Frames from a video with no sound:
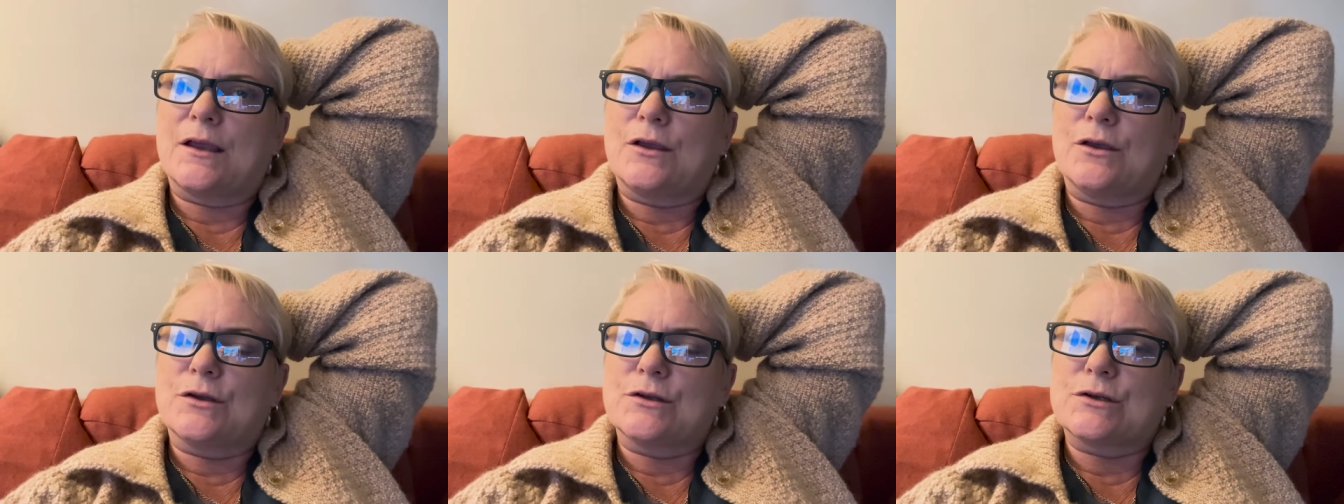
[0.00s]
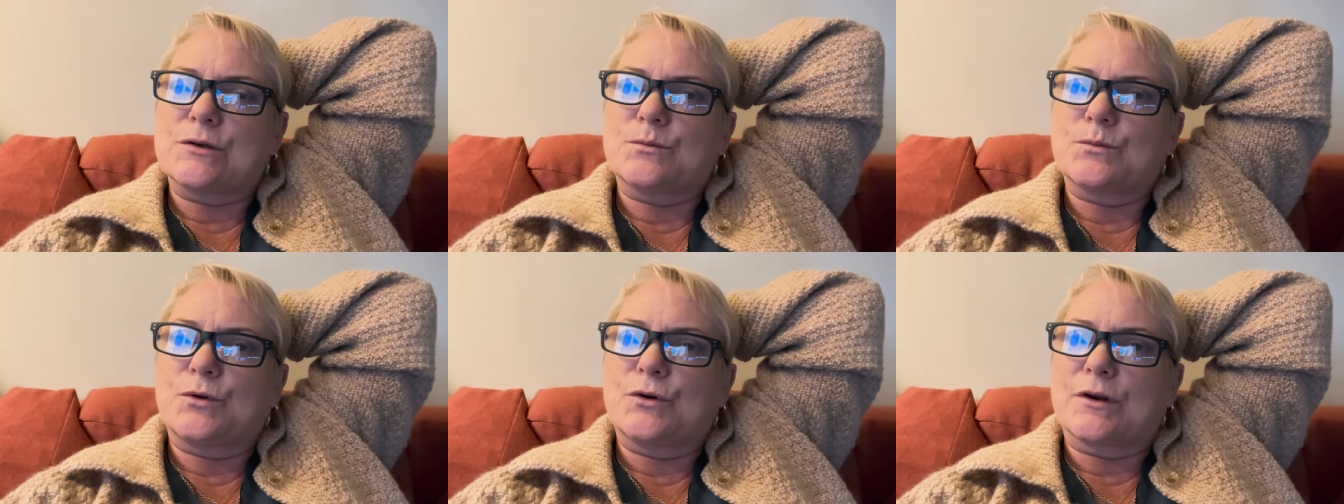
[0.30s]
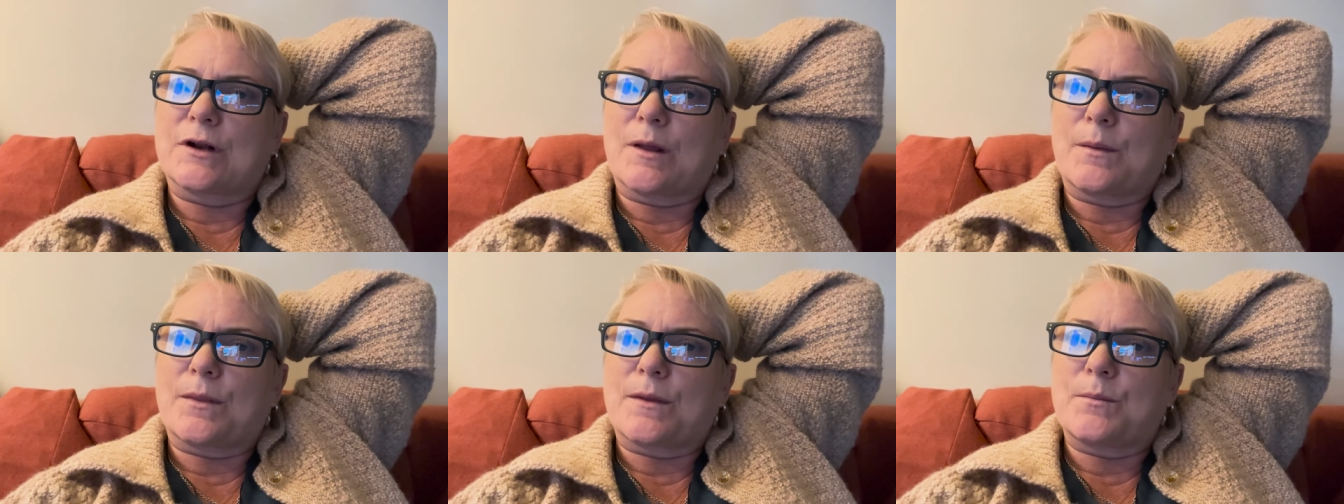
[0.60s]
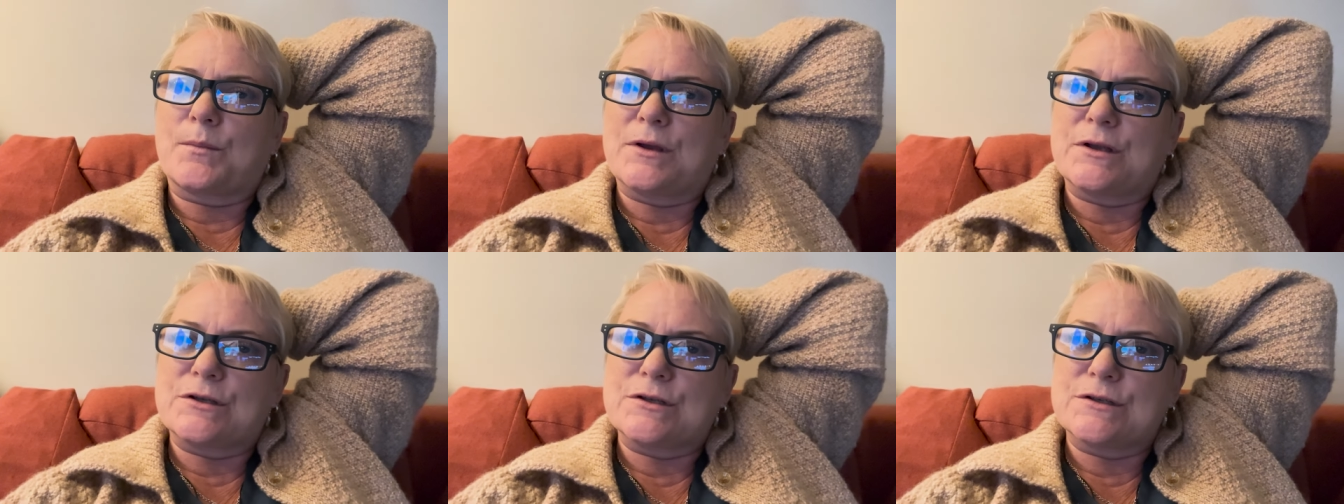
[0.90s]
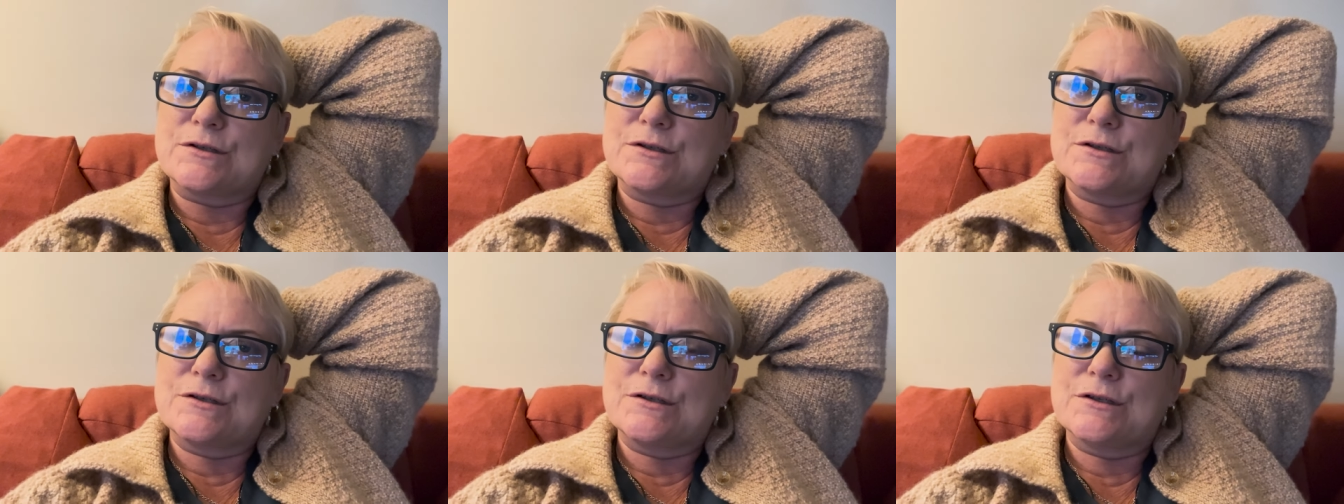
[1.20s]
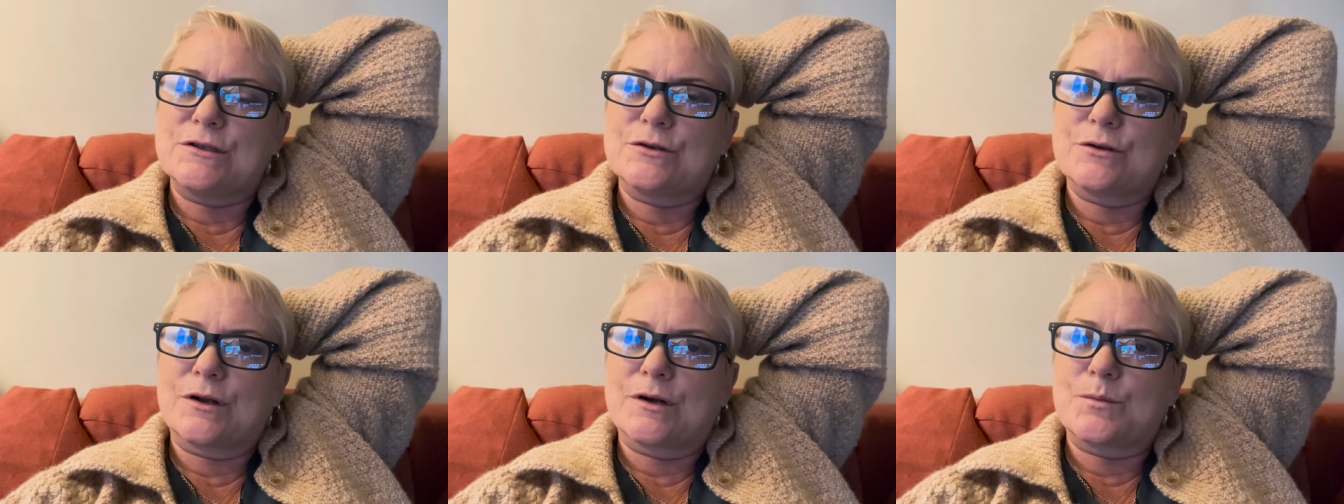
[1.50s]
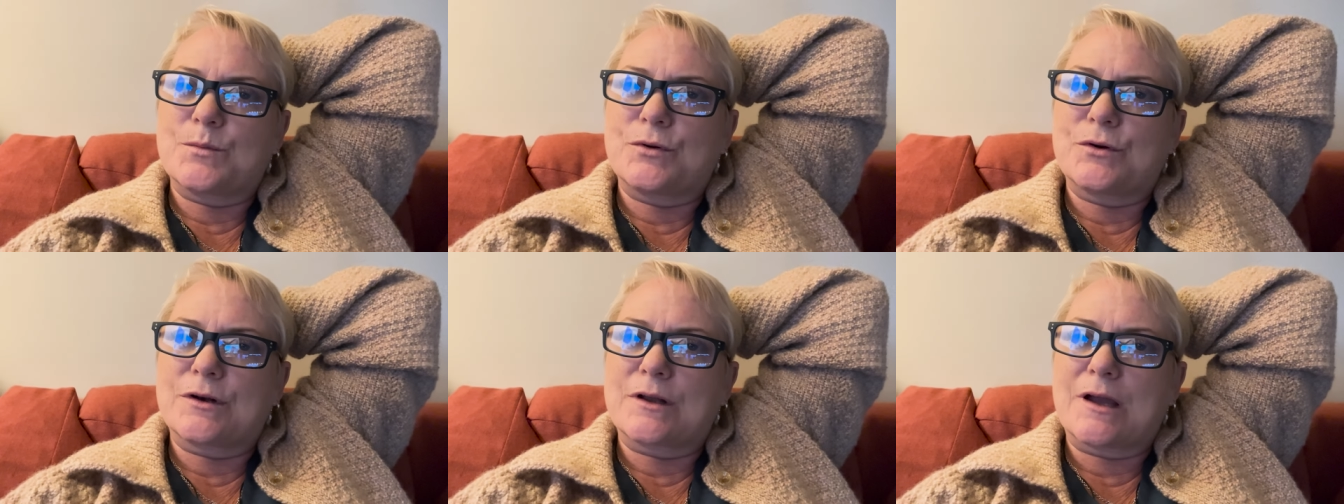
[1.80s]
you didn't put up the pictures you said you're going to
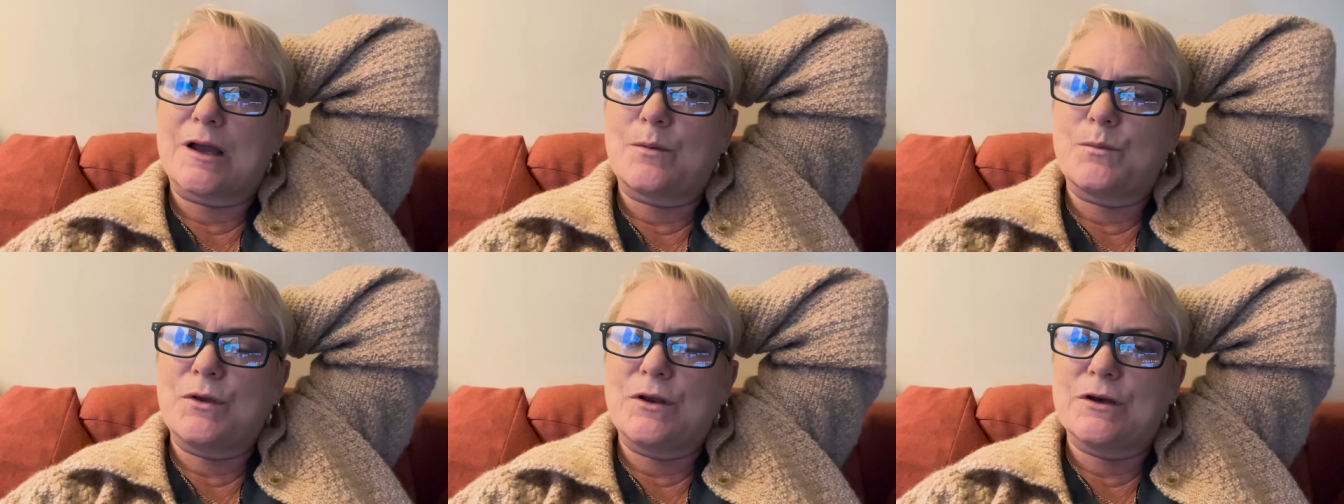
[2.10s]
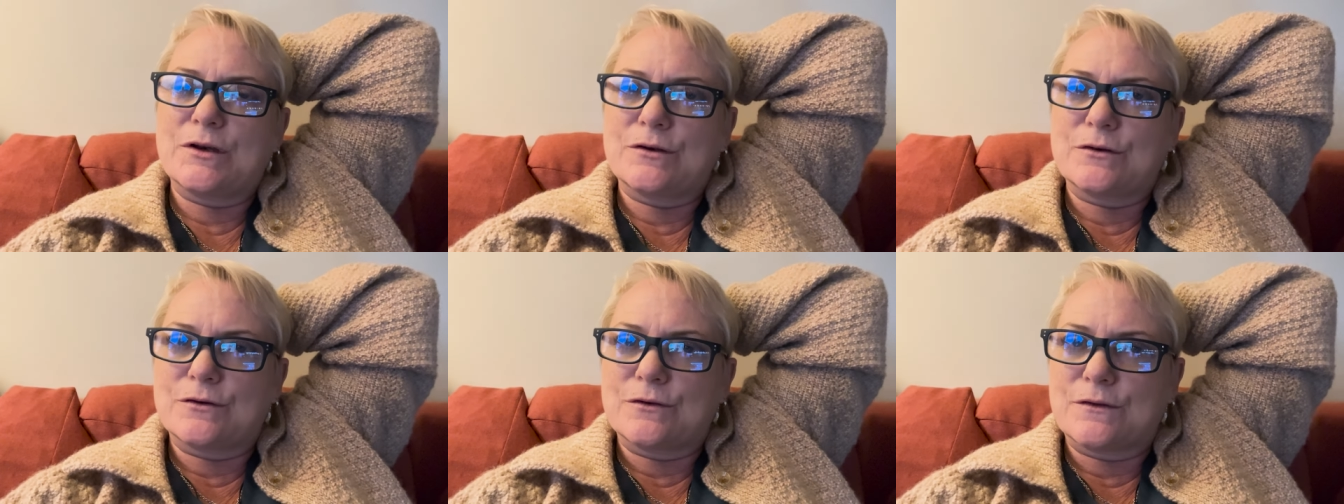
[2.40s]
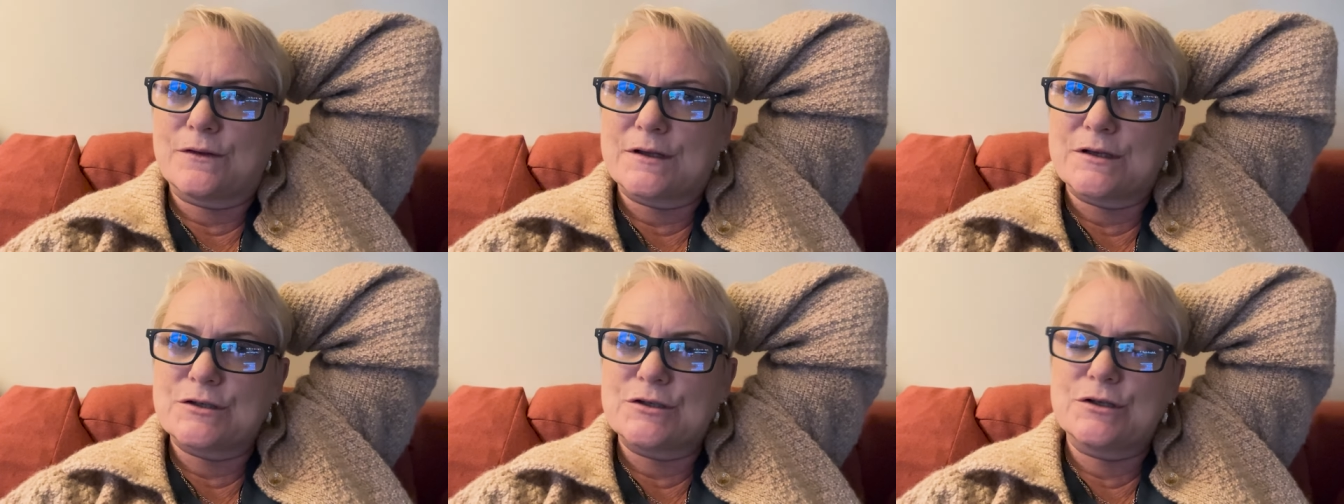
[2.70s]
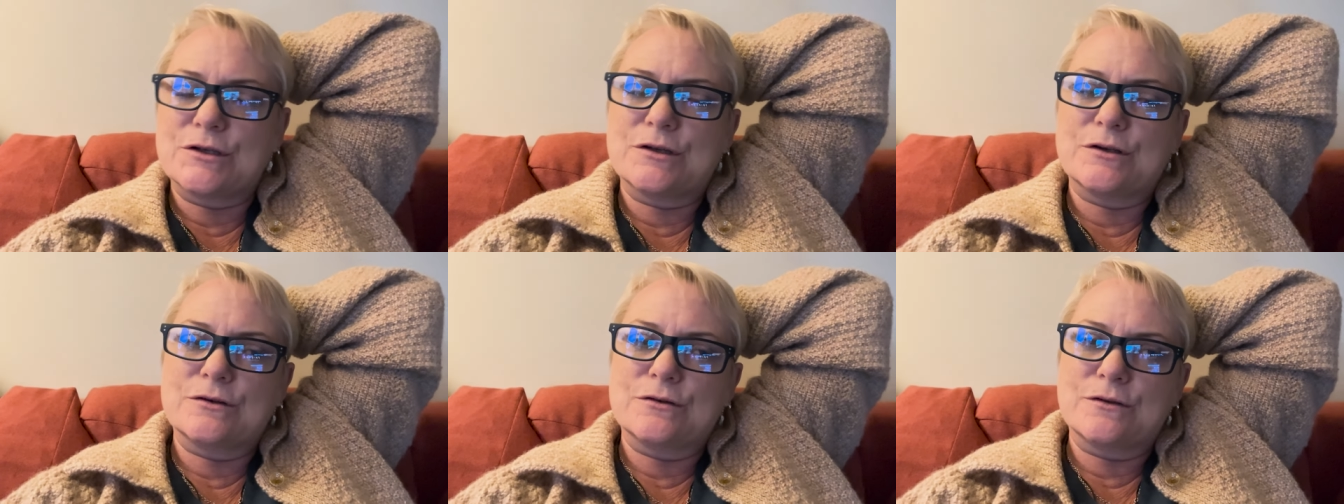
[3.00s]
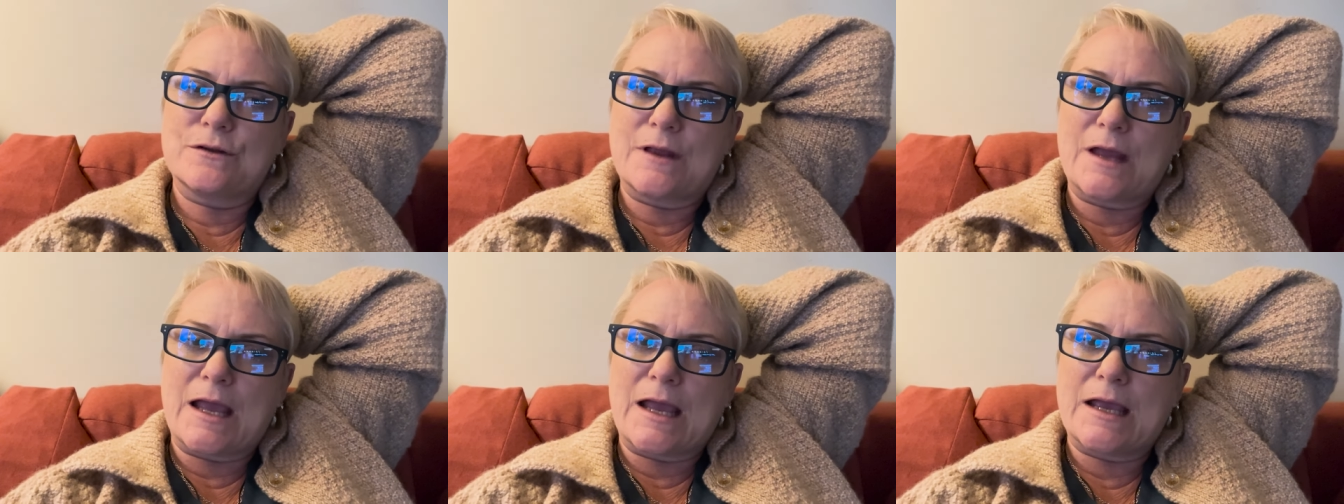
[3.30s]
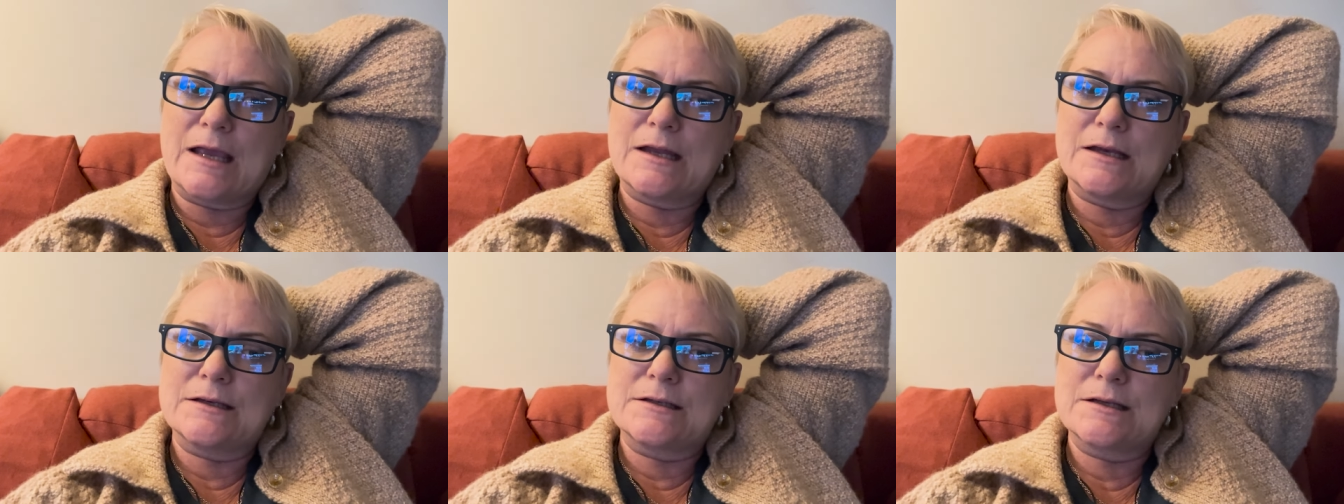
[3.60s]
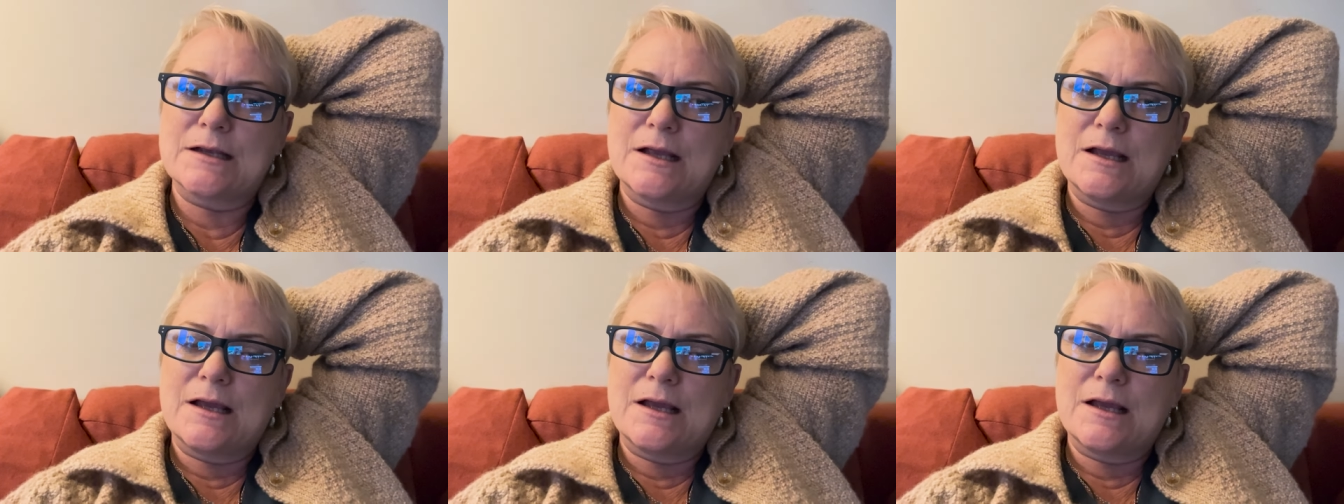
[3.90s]
put up, you didn't do this, you didn't do that,